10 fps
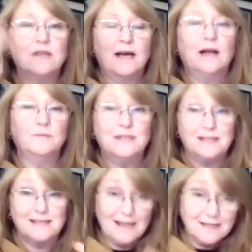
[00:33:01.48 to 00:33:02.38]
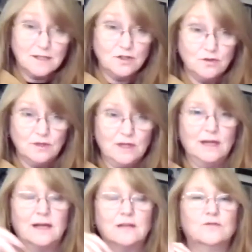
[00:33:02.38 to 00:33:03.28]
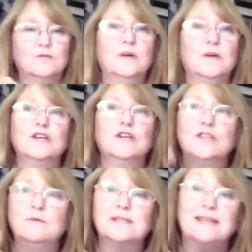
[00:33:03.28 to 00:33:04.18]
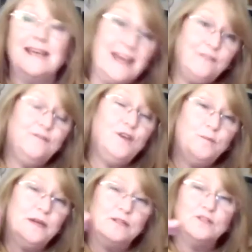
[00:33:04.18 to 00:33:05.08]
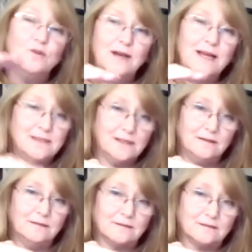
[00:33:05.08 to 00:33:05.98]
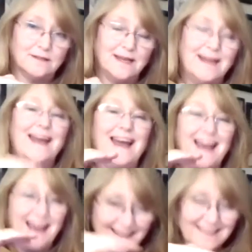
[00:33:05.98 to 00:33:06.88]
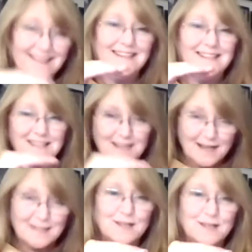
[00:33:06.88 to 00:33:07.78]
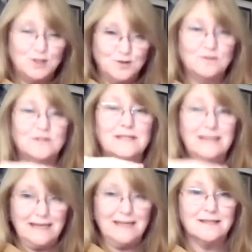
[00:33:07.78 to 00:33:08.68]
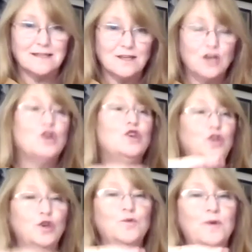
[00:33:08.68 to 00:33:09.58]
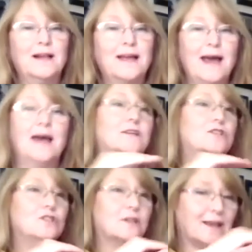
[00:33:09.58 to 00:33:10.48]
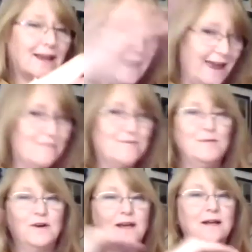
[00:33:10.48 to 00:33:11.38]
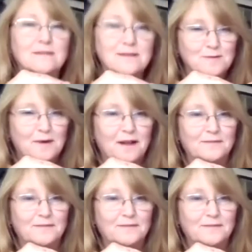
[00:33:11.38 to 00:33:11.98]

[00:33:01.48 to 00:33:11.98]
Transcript: help the dyslexic student in your classroom she would say if you pitch your lesson at the dyslexic student's needs you will catch everybody else as well